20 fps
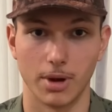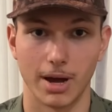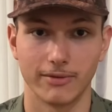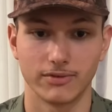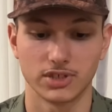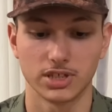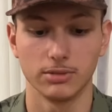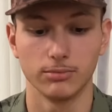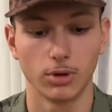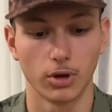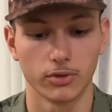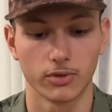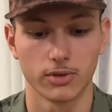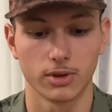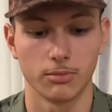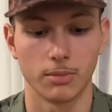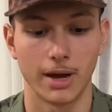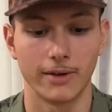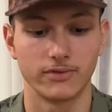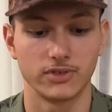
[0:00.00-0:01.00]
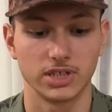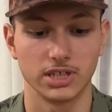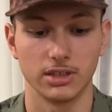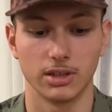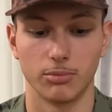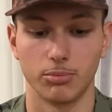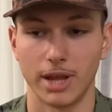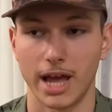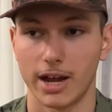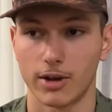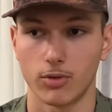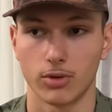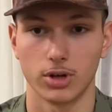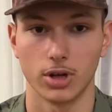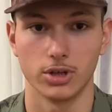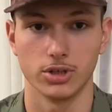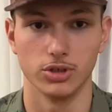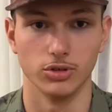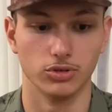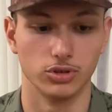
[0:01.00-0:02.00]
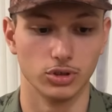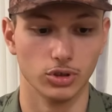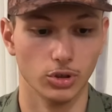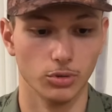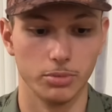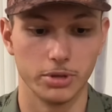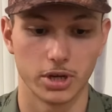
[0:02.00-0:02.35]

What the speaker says: I've seen both of them. I've seen the black one on YouTube.